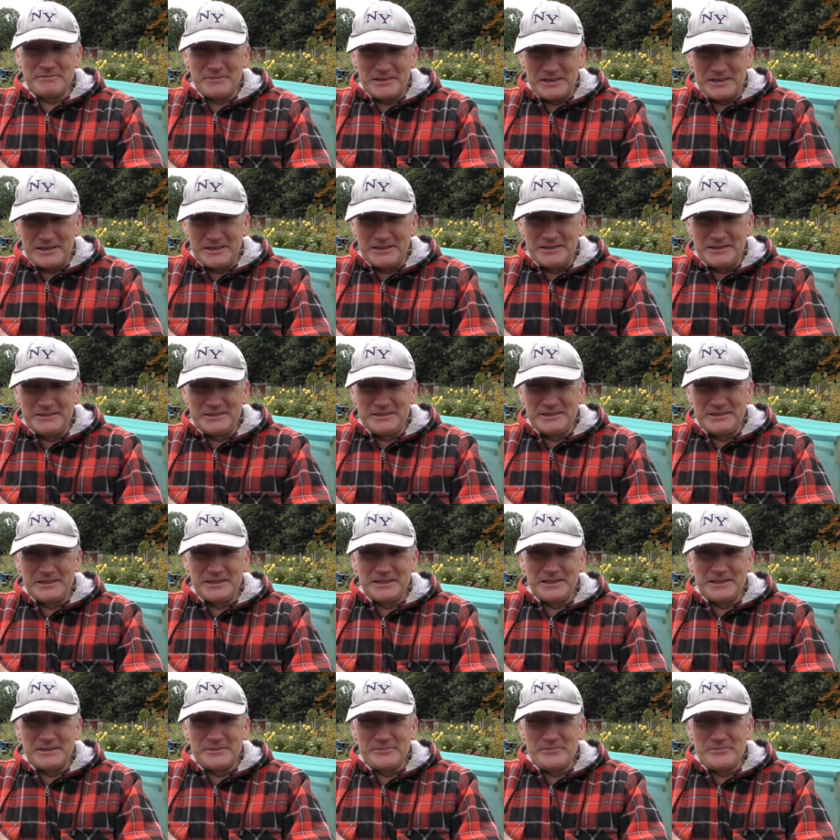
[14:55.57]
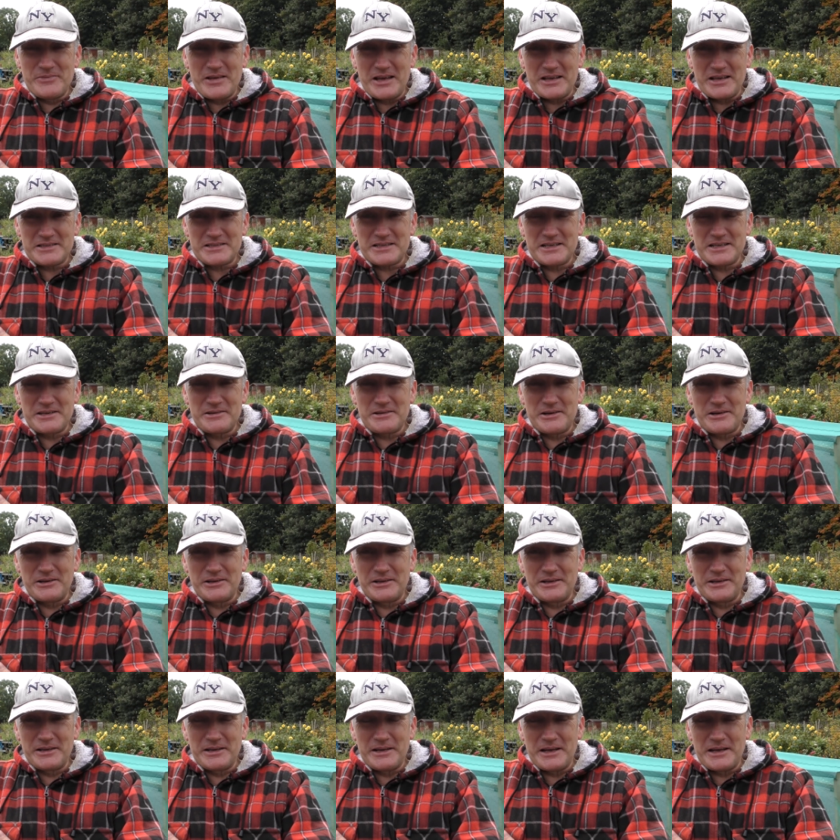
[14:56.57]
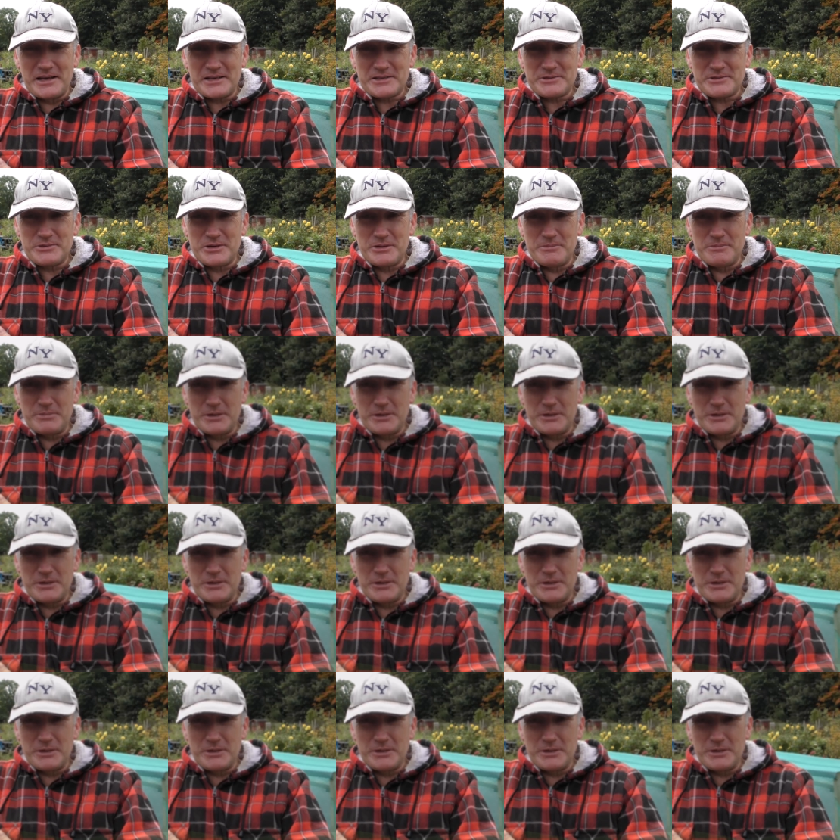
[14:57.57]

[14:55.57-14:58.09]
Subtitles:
and I'll see you all in the next one.